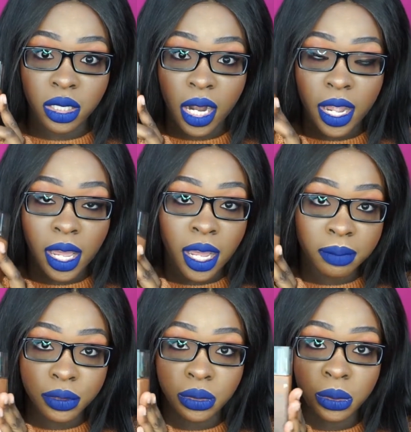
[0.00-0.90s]
that I
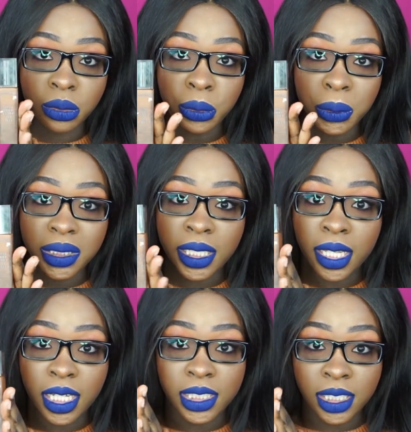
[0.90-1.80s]

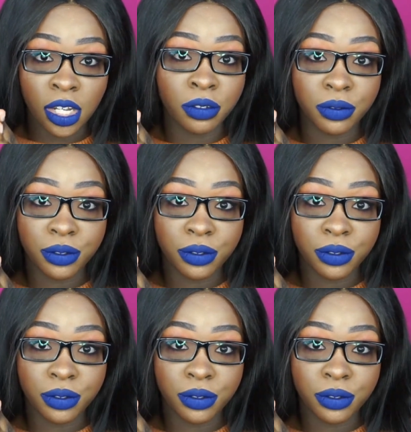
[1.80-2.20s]
absolutely love.